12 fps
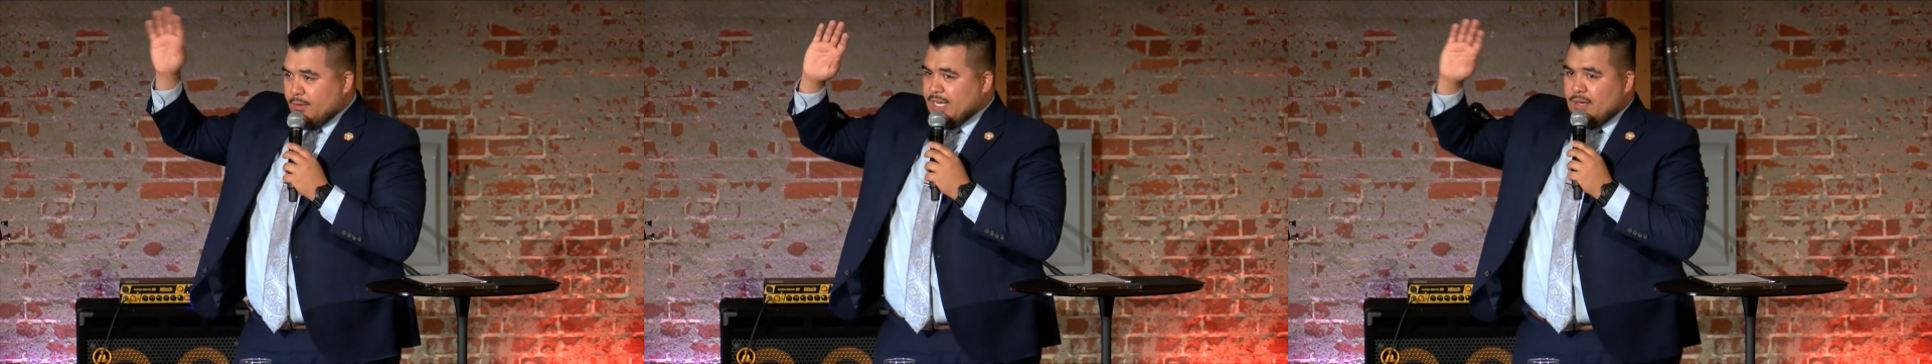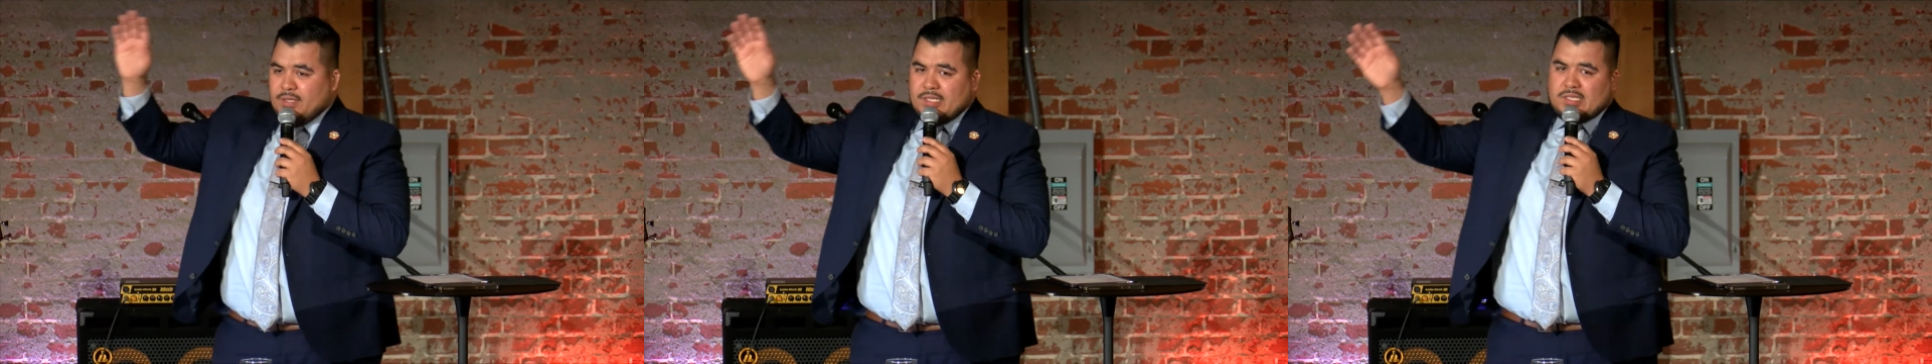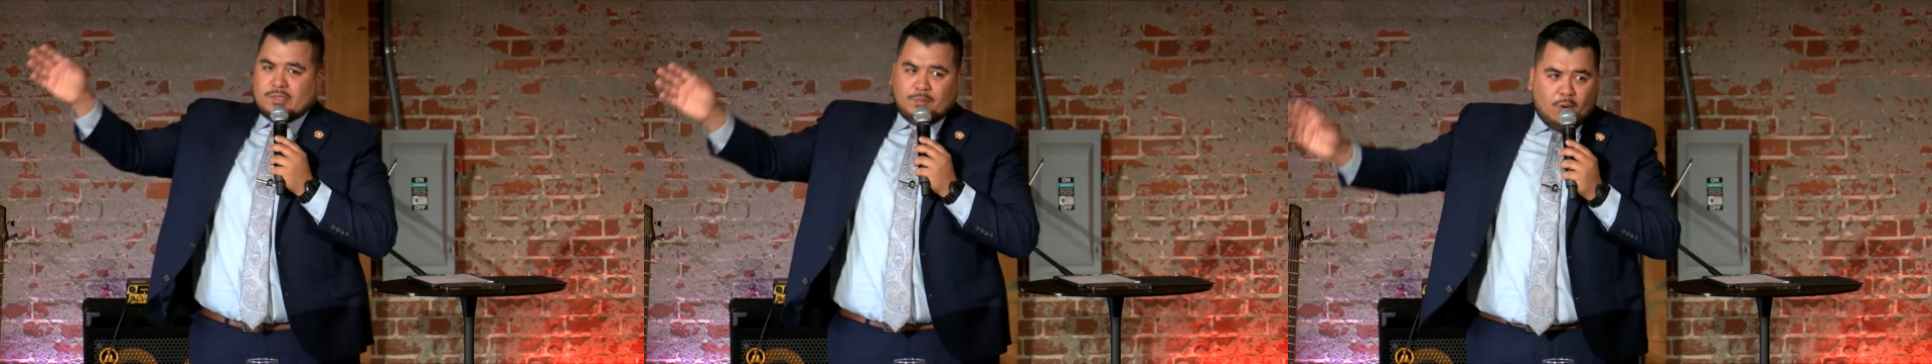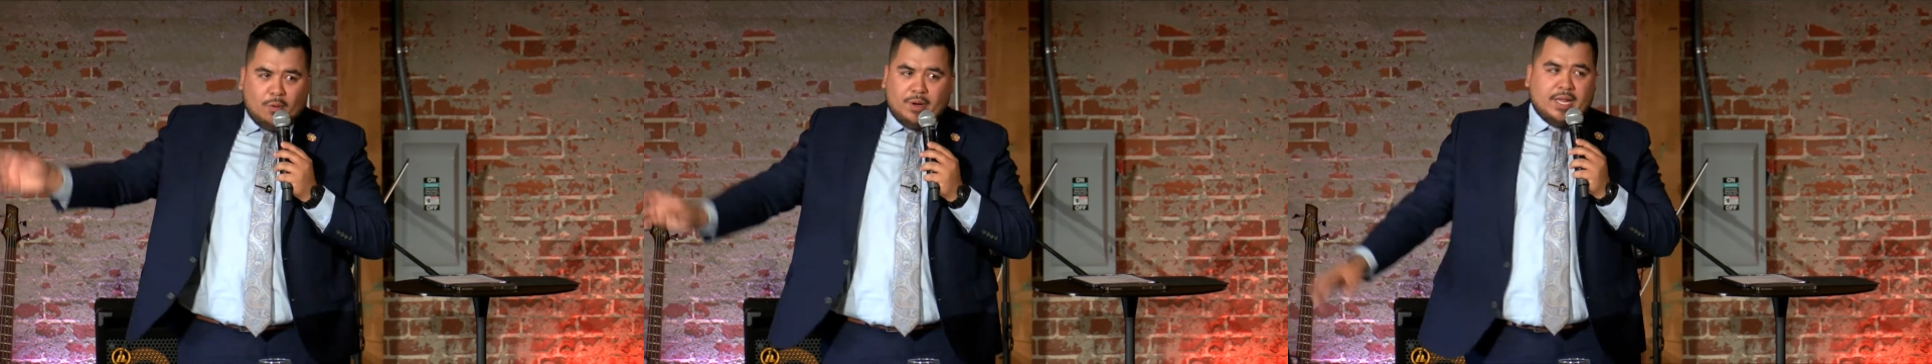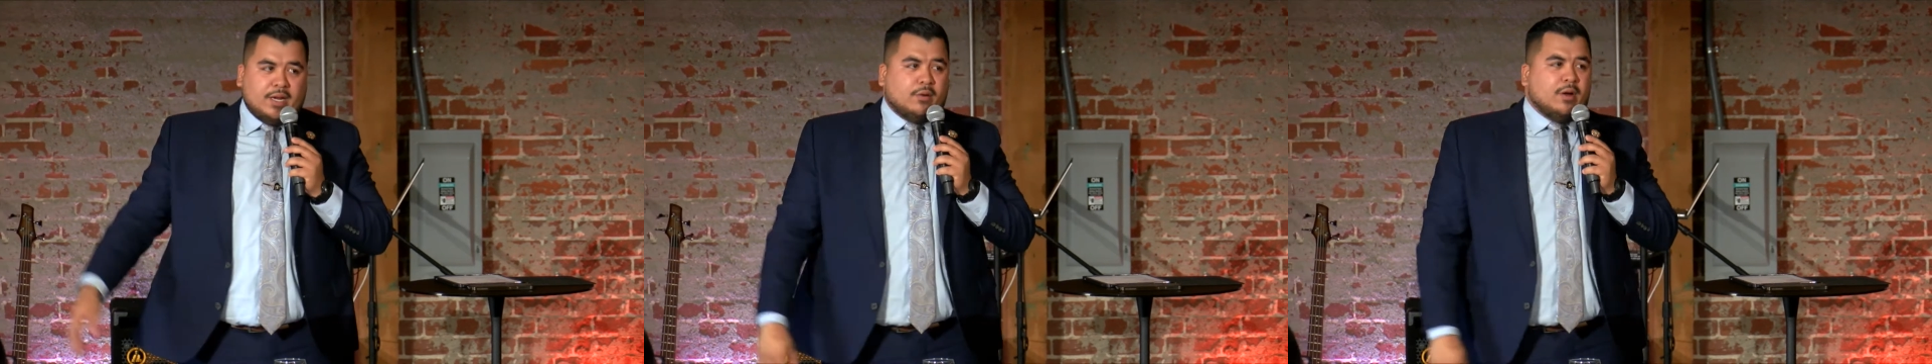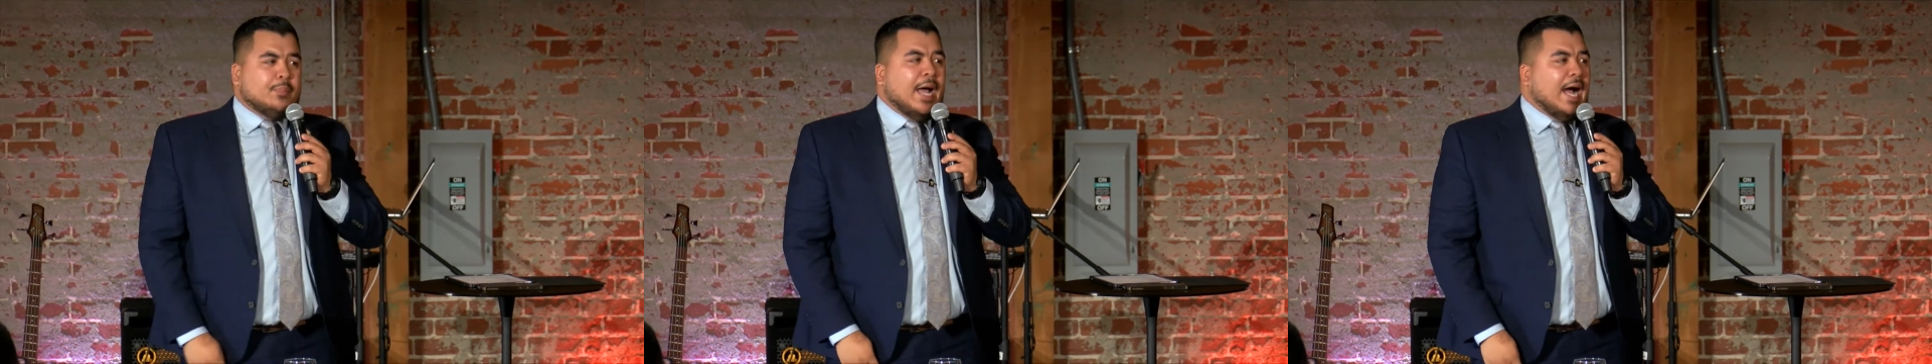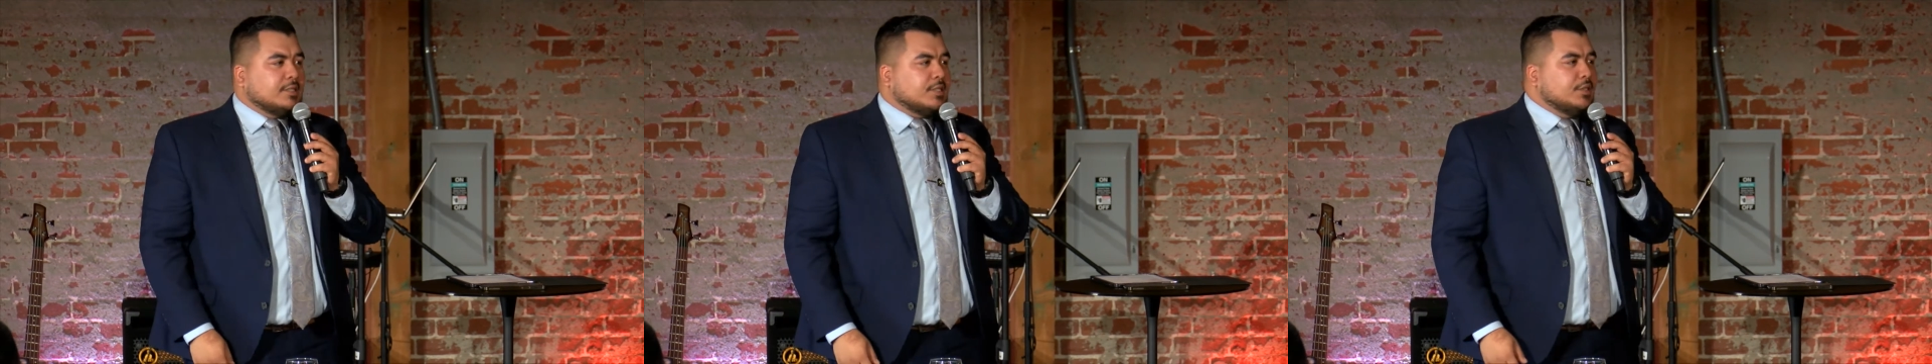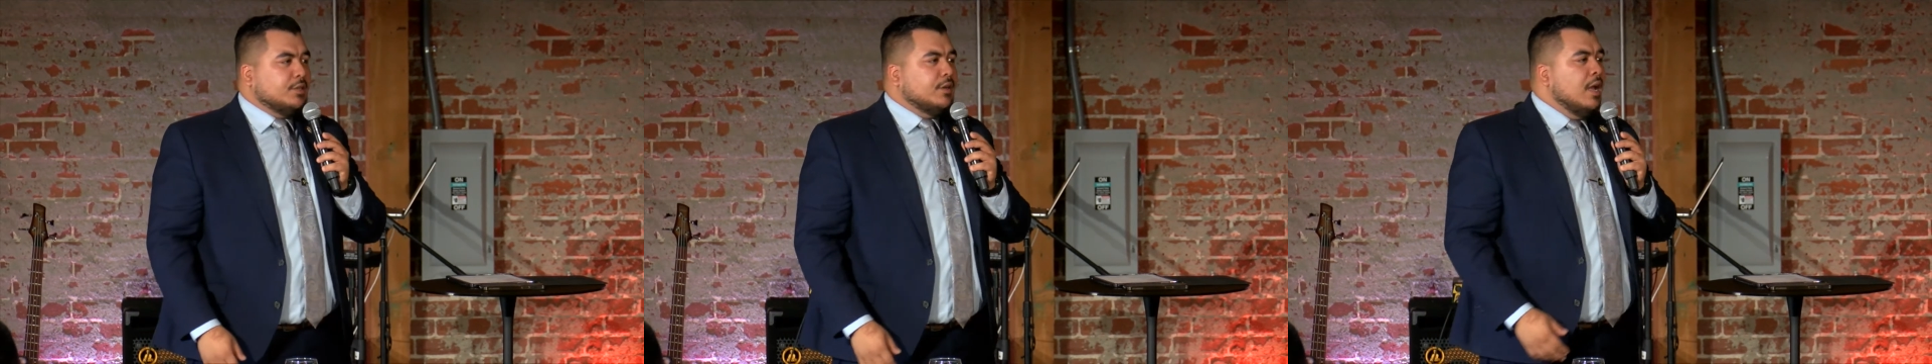here this morning or a
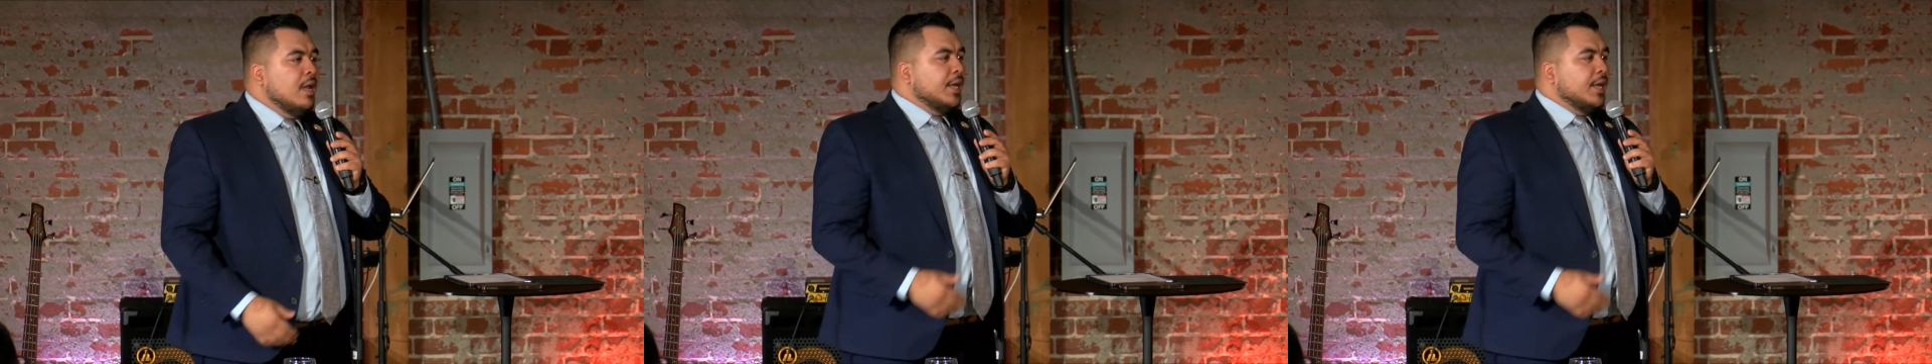pastor